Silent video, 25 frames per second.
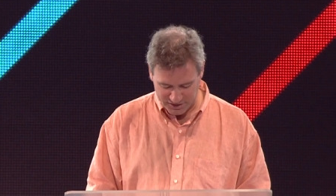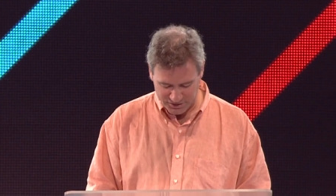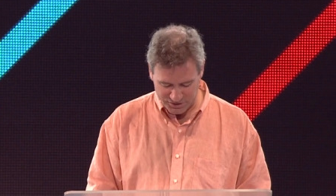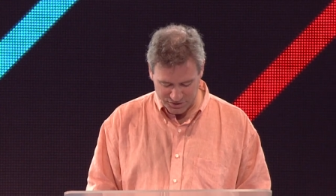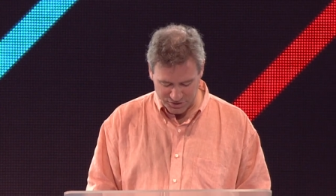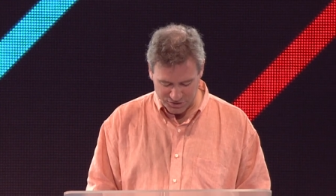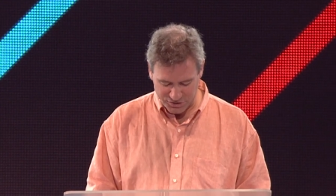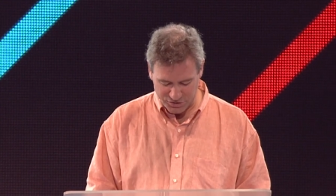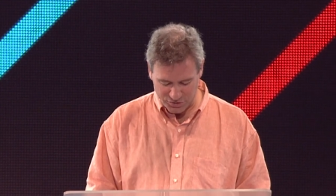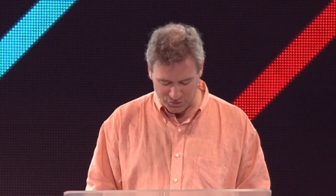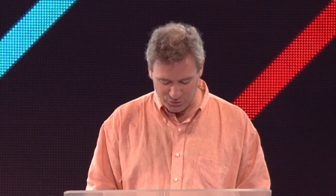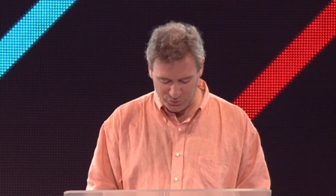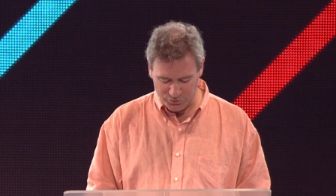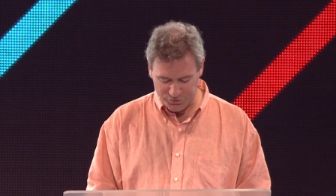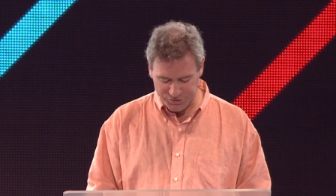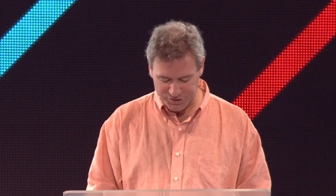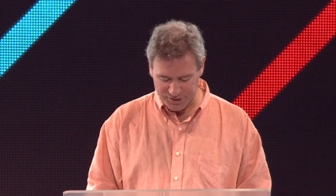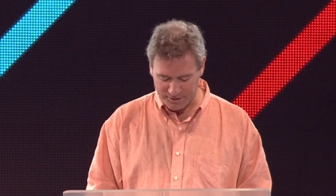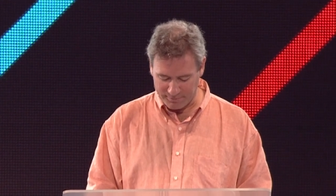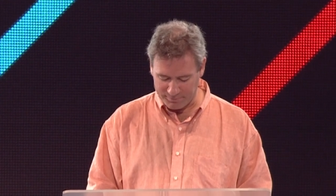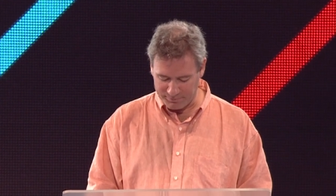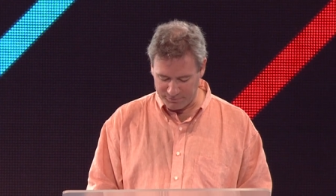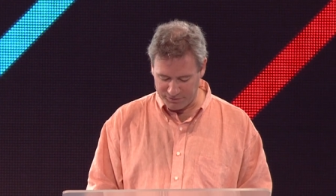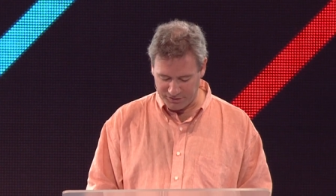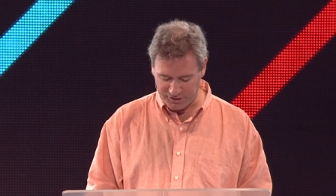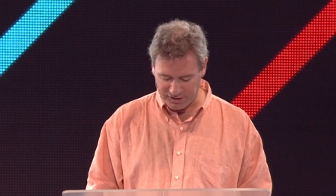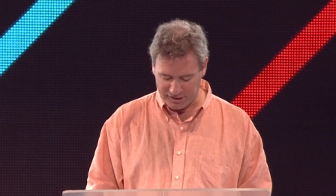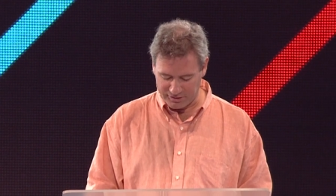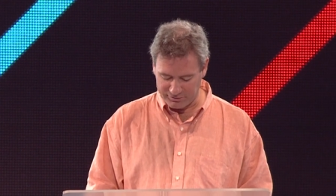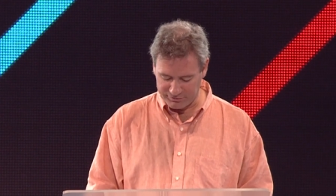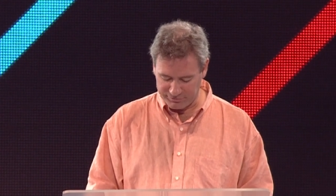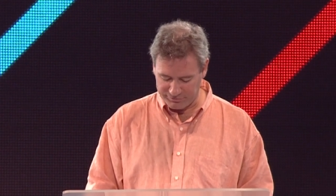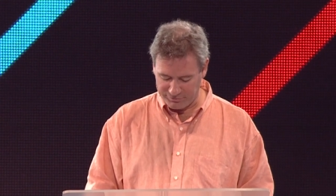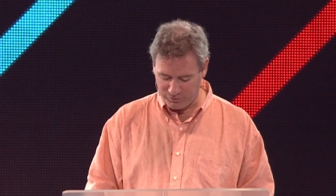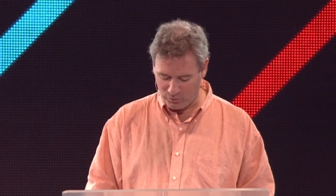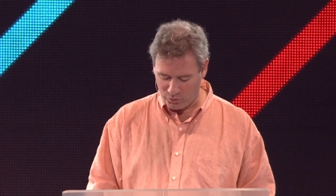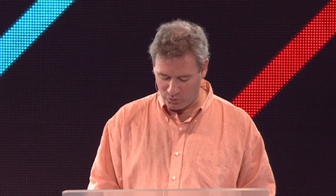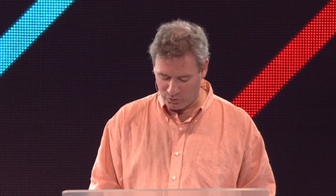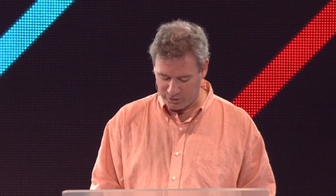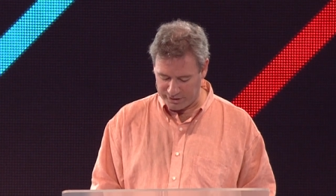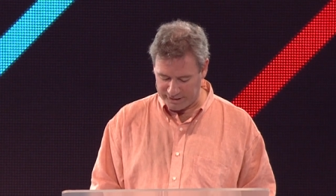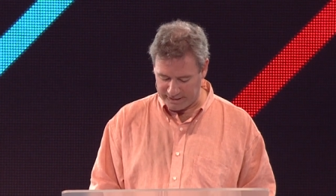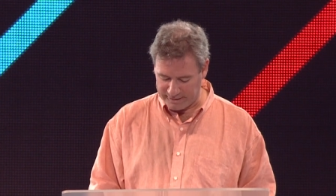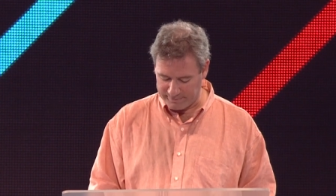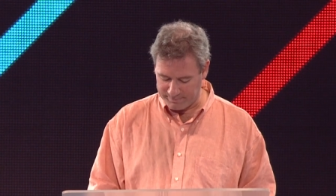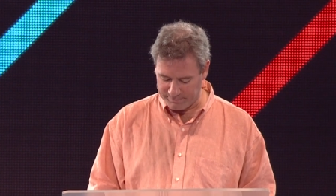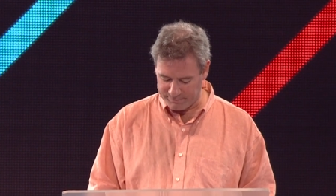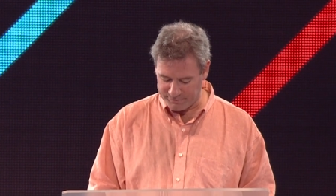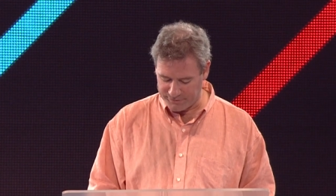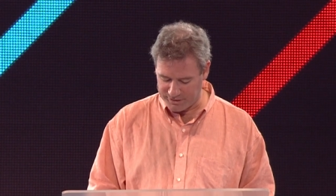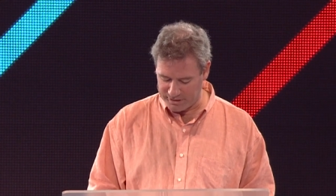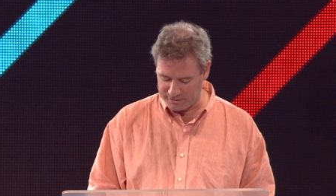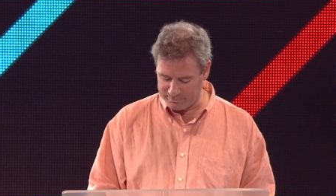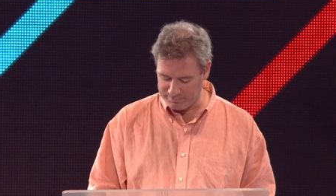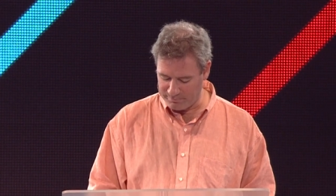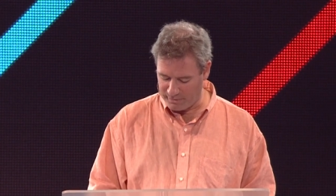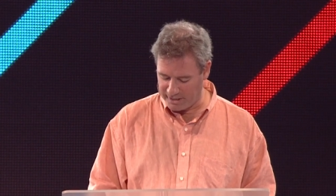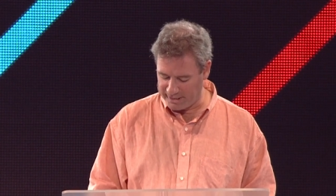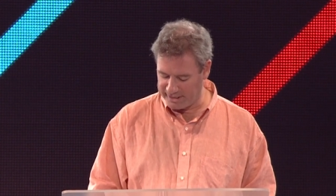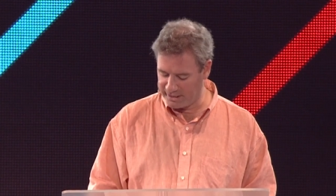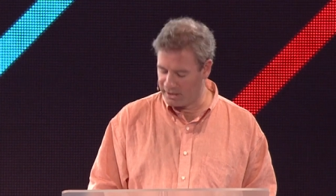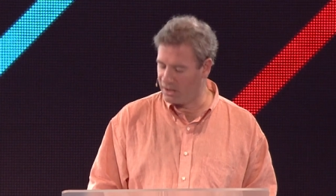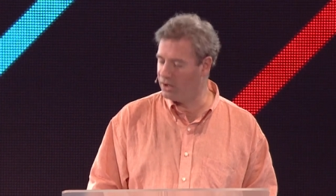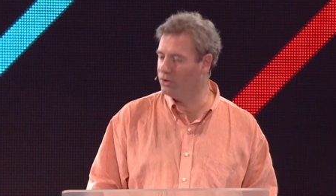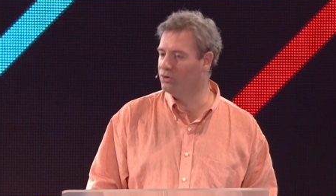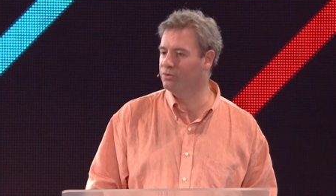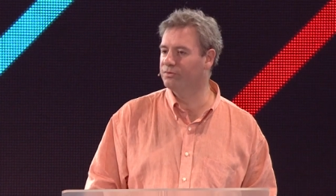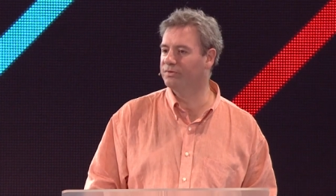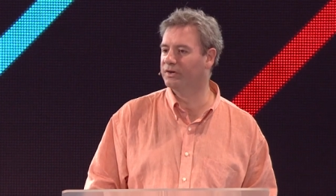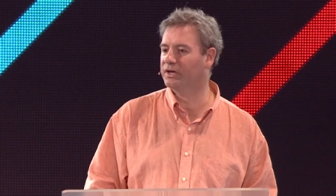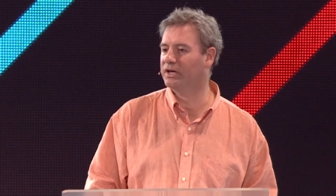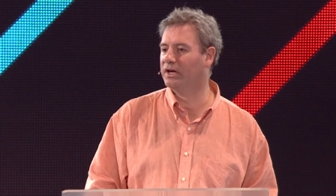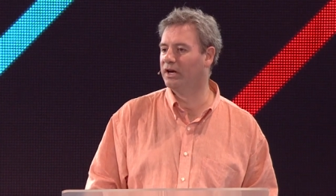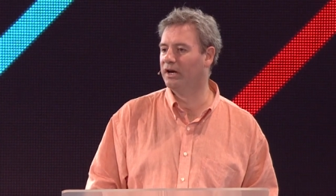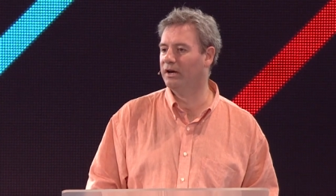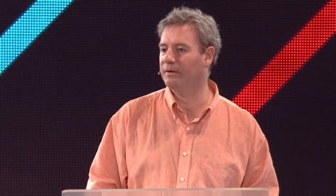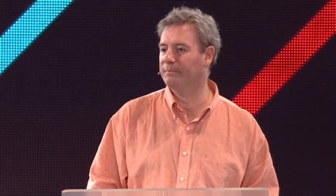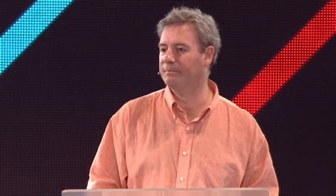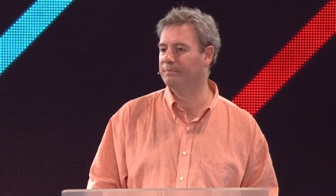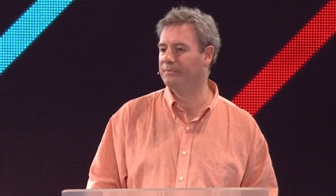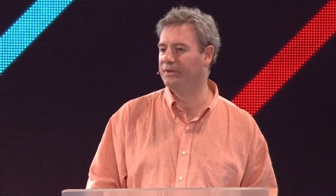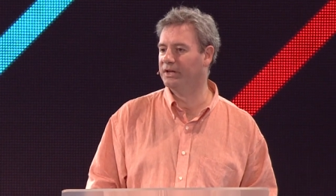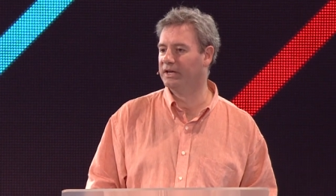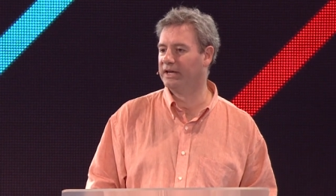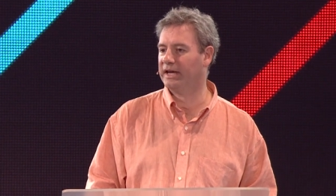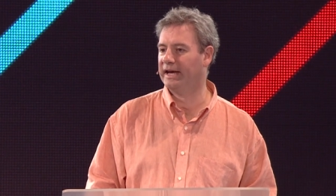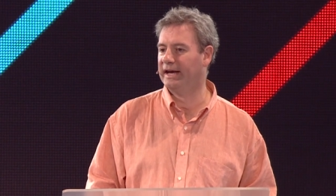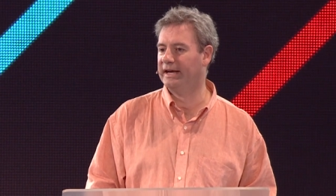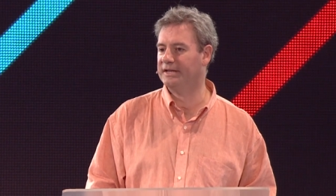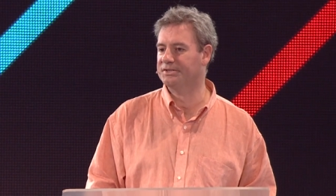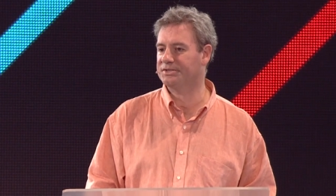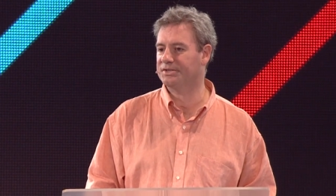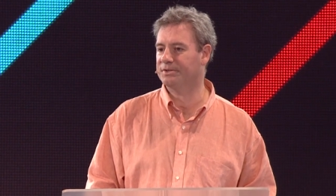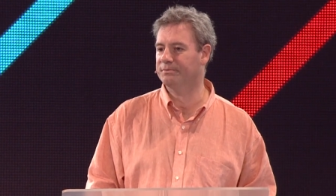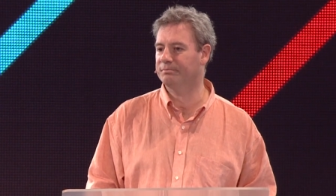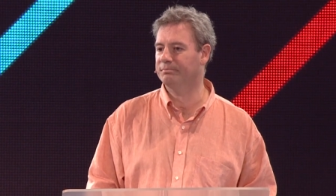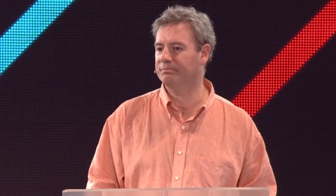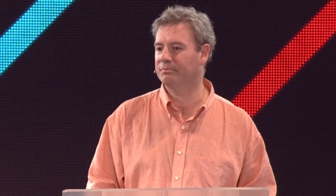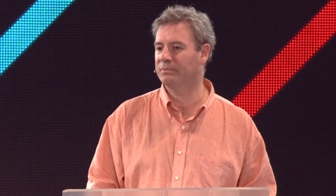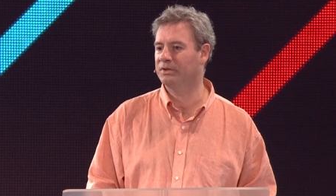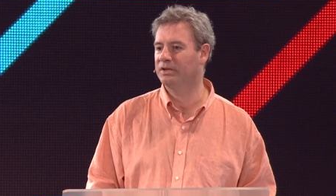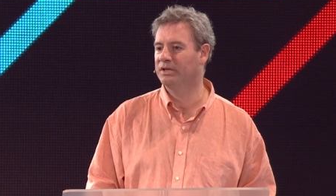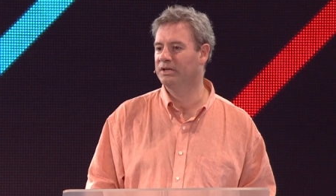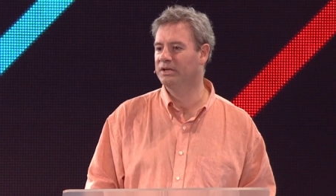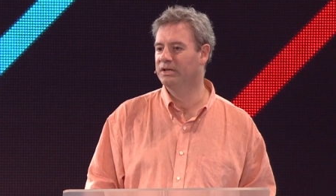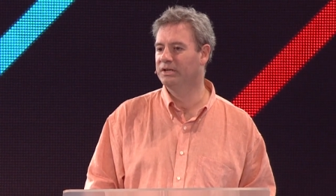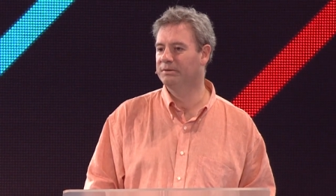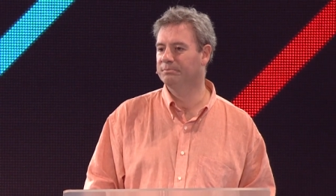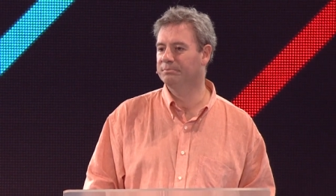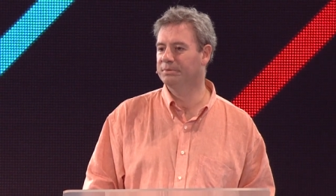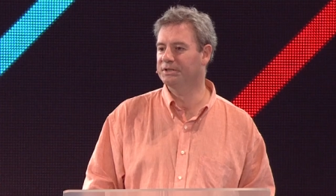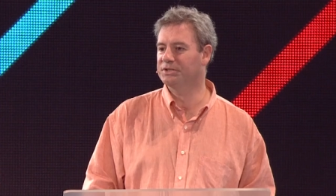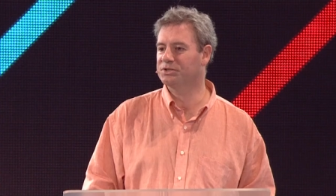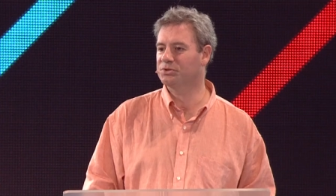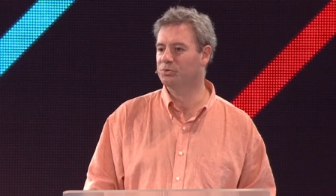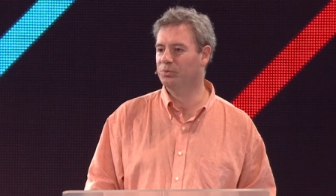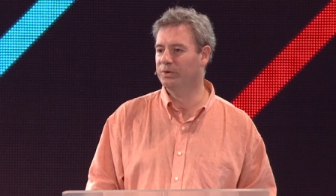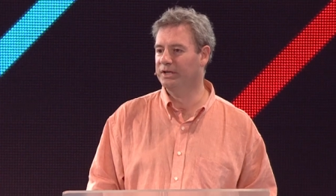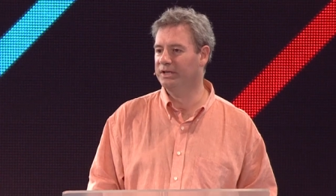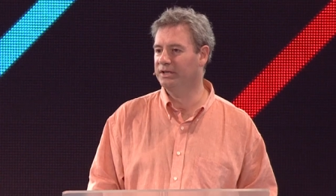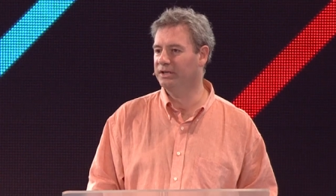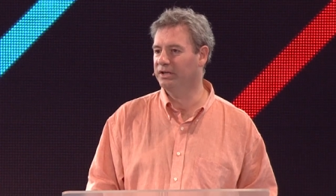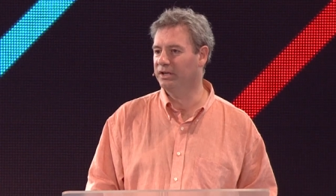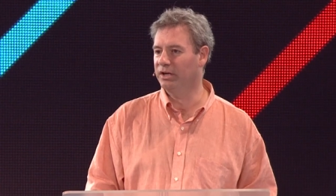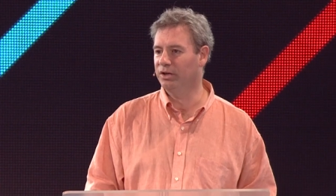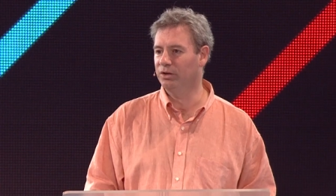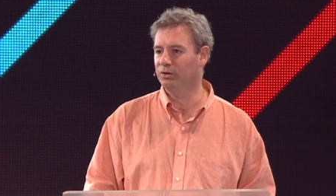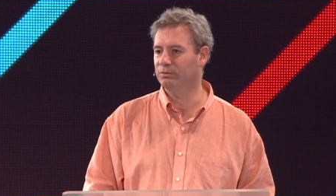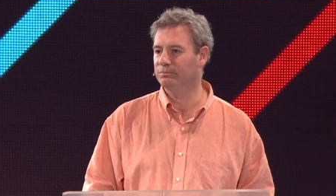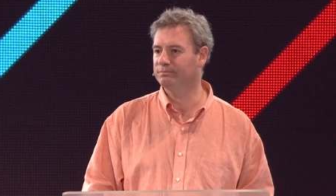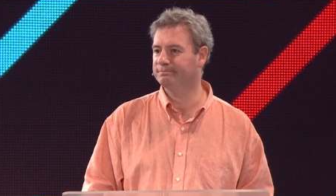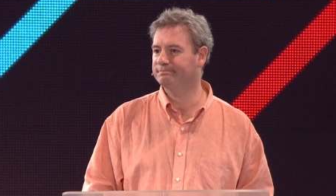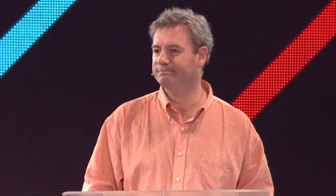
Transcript: to do something for him that might overcome the chasm between you.